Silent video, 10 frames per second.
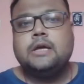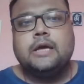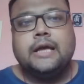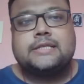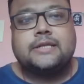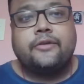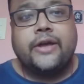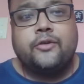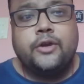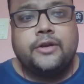It's a
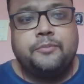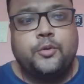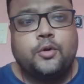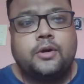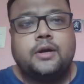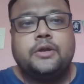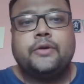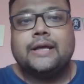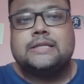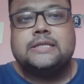regulated broker. You
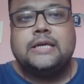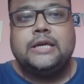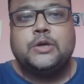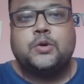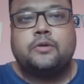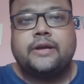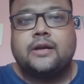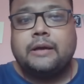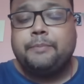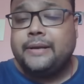can see your
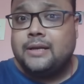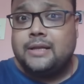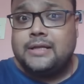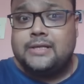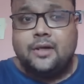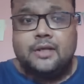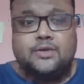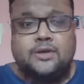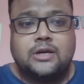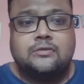capital is
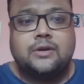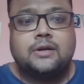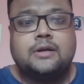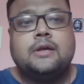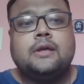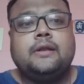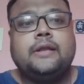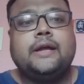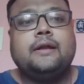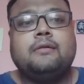also covered.
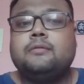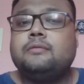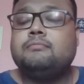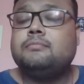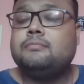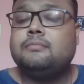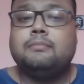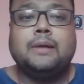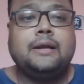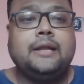The
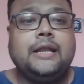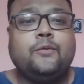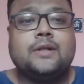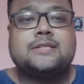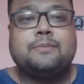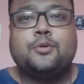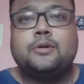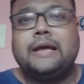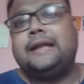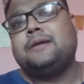multilingual
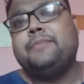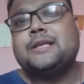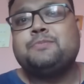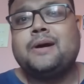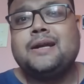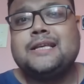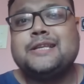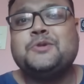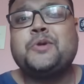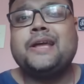support, and the best part is
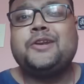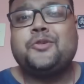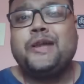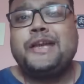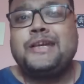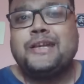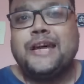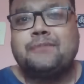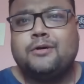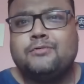that you can trade at the
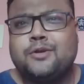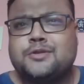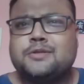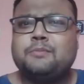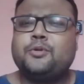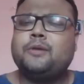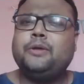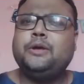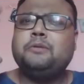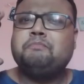time of news.
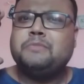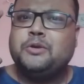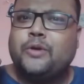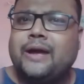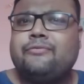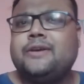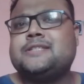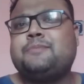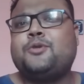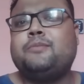Probably you have faced
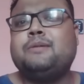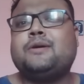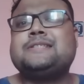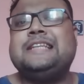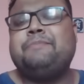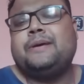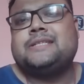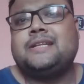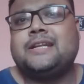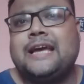the problem of slippage
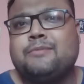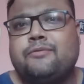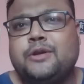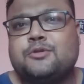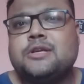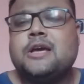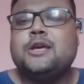at the time of news.